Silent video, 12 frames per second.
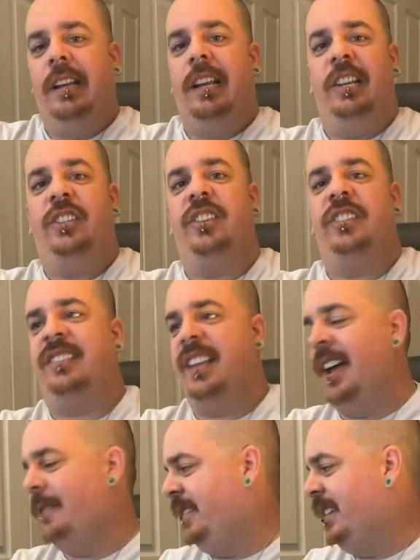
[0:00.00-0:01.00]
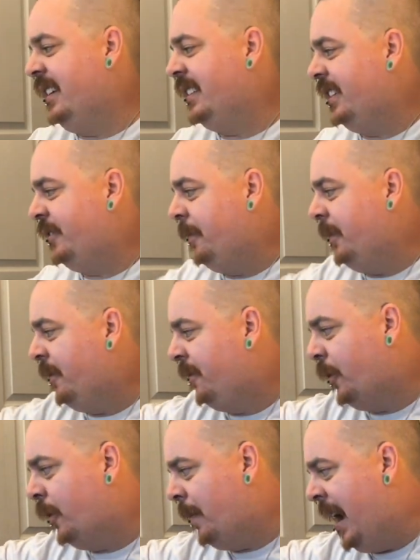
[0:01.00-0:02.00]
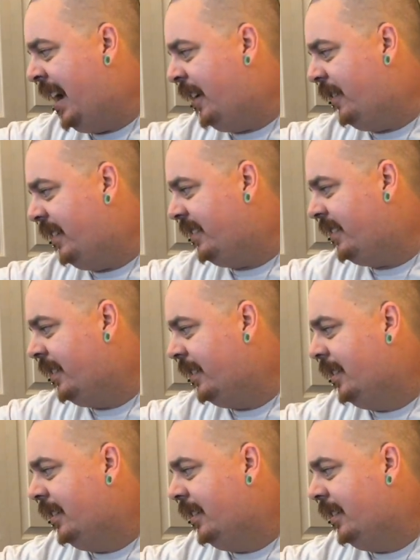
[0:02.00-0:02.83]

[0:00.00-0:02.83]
It's just the heaviness is from the 4 batteries.